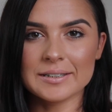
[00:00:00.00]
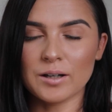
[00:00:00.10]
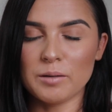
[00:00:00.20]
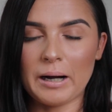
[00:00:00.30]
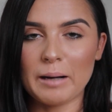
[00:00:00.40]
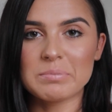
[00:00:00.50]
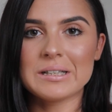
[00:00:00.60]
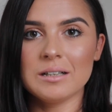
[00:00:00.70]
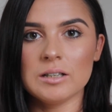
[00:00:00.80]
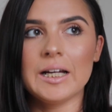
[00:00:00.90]
So I'm
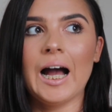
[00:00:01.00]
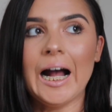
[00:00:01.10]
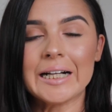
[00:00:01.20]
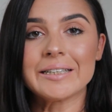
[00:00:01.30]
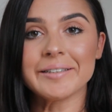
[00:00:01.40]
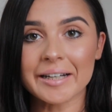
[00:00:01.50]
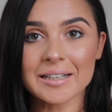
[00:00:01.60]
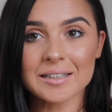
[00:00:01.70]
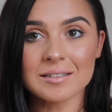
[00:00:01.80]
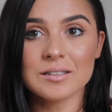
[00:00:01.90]
absolutely
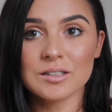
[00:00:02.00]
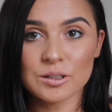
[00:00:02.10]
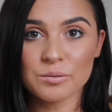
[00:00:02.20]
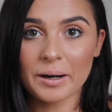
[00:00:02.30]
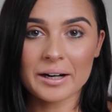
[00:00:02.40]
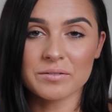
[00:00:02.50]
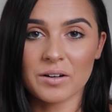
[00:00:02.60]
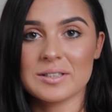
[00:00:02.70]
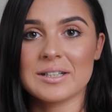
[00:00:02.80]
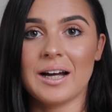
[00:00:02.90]
addicted to wearing
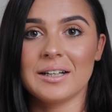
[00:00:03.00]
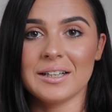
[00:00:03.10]
false tan.